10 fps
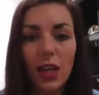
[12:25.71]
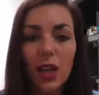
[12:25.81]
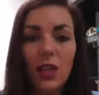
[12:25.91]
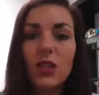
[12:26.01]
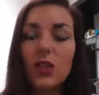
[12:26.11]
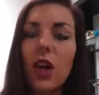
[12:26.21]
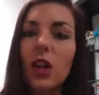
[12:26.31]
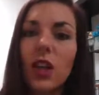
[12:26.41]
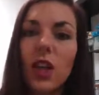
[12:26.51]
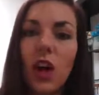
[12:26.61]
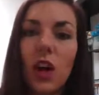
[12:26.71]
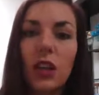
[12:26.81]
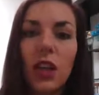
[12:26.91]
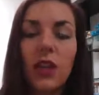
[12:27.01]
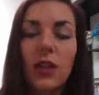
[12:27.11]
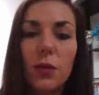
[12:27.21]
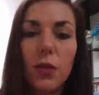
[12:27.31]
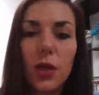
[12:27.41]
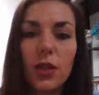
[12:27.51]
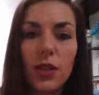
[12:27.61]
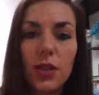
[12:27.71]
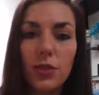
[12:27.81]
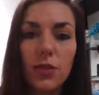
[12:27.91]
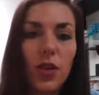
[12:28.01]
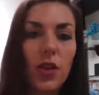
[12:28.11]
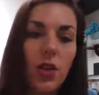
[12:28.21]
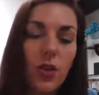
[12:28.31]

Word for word: solid online support system for you